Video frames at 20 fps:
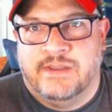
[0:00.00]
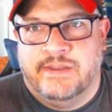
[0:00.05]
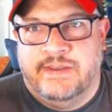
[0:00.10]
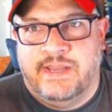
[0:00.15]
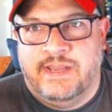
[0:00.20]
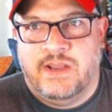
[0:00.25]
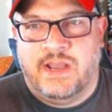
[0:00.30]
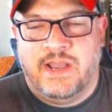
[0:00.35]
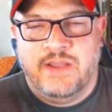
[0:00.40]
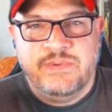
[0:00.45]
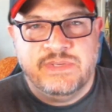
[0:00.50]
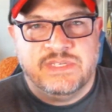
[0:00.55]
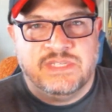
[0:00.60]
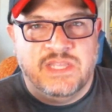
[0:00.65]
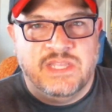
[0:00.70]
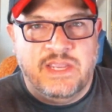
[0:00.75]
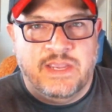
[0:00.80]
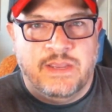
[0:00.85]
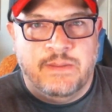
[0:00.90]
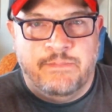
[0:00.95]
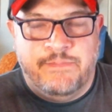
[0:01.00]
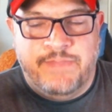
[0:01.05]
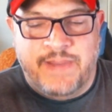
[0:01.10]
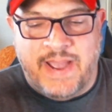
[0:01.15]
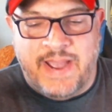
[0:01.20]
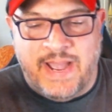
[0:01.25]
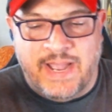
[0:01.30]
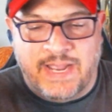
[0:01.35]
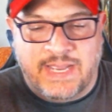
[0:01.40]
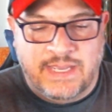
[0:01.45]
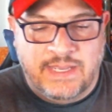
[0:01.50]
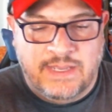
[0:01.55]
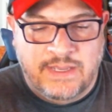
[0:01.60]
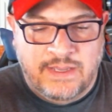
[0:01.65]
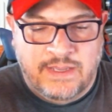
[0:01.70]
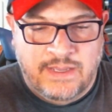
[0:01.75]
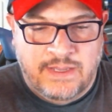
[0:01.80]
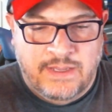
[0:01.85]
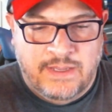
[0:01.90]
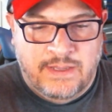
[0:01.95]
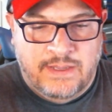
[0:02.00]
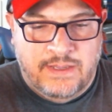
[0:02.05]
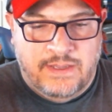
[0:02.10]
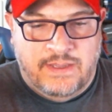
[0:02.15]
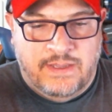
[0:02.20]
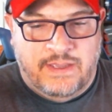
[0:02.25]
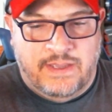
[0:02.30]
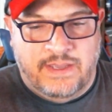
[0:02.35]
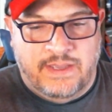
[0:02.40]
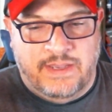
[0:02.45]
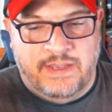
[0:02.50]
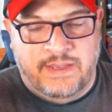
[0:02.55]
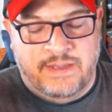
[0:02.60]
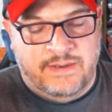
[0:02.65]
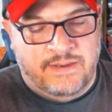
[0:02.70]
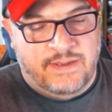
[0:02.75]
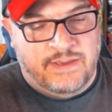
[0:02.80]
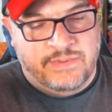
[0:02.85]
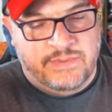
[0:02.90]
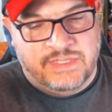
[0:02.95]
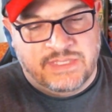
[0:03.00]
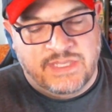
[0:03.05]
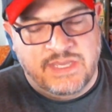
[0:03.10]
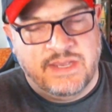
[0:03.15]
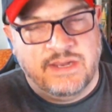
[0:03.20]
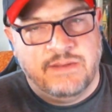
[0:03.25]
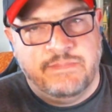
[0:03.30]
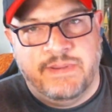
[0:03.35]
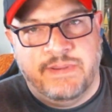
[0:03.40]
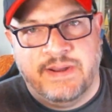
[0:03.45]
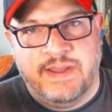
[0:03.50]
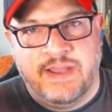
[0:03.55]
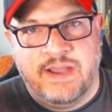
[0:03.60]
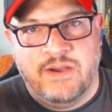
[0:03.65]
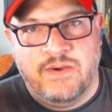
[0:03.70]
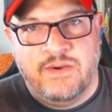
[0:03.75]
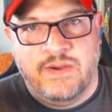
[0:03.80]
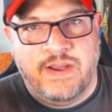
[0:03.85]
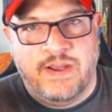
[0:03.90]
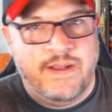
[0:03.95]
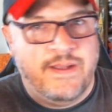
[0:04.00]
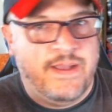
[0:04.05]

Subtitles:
Now, I was thinking back, and I was thinking about how